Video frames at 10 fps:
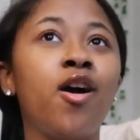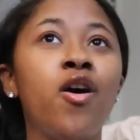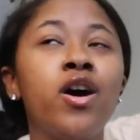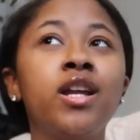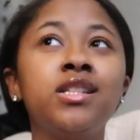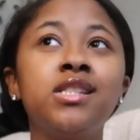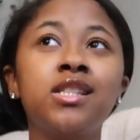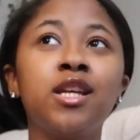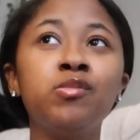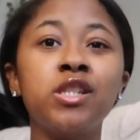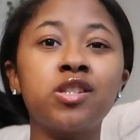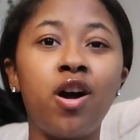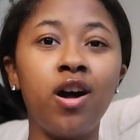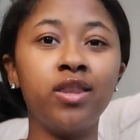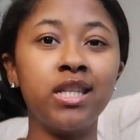on Skims it's
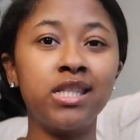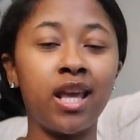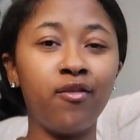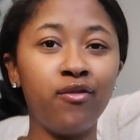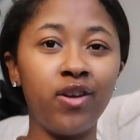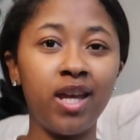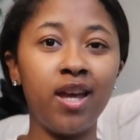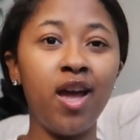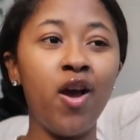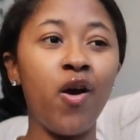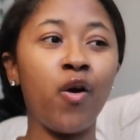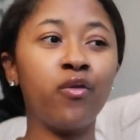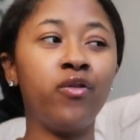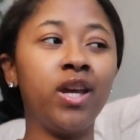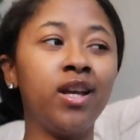called the Skim Fit or
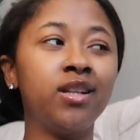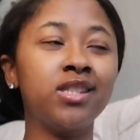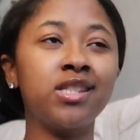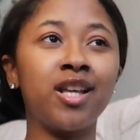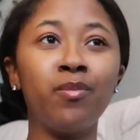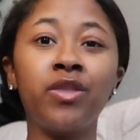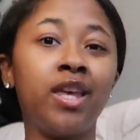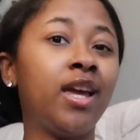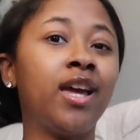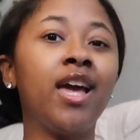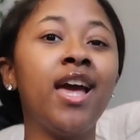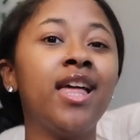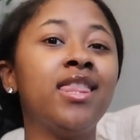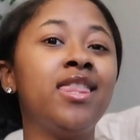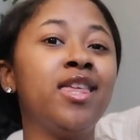Fit something.
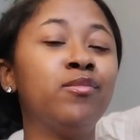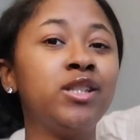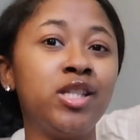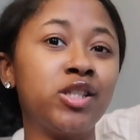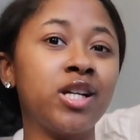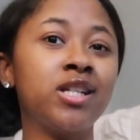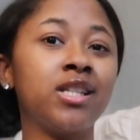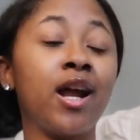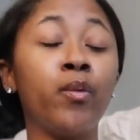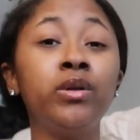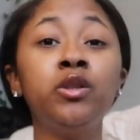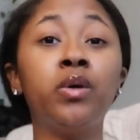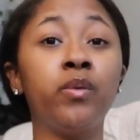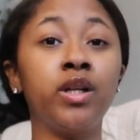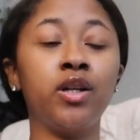Them t-shirts, and I really
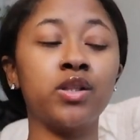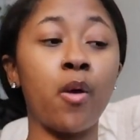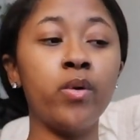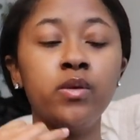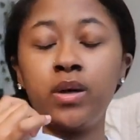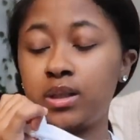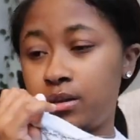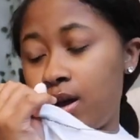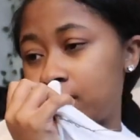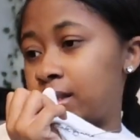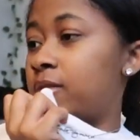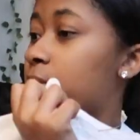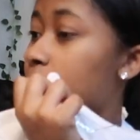want one of those. I really want the long sleeve